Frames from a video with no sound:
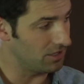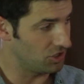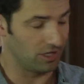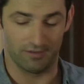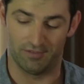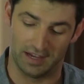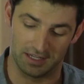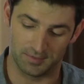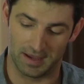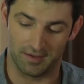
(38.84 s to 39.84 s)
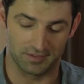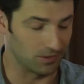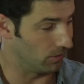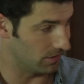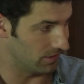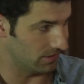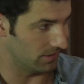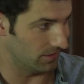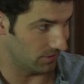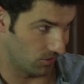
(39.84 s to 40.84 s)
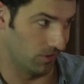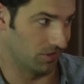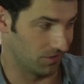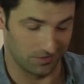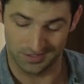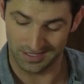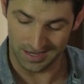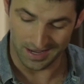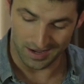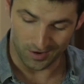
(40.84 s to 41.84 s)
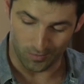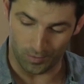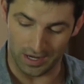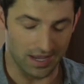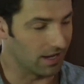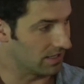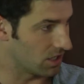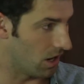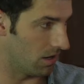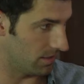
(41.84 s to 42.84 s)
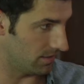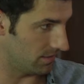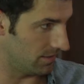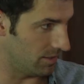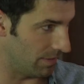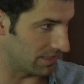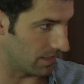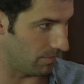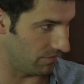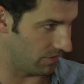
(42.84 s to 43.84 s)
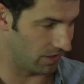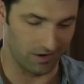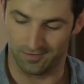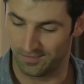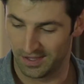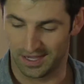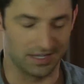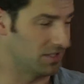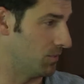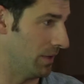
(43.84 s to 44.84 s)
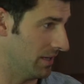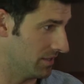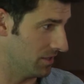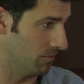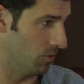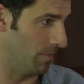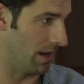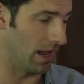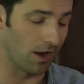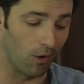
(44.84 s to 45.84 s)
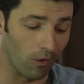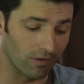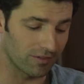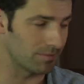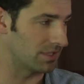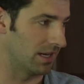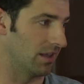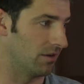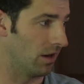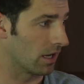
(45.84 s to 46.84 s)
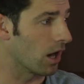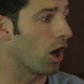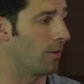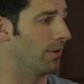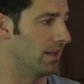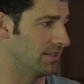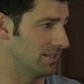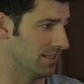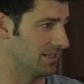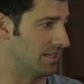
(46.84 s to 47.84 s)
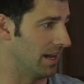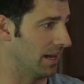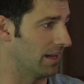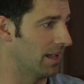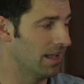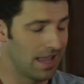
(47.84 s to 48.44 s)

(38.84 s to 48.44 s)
in the chili flakes. We have saltiness in the soy sauce. We got a tartness in the balsamic vinegar and a sweetness in the ruby. And all of them together like caramelizes the steak.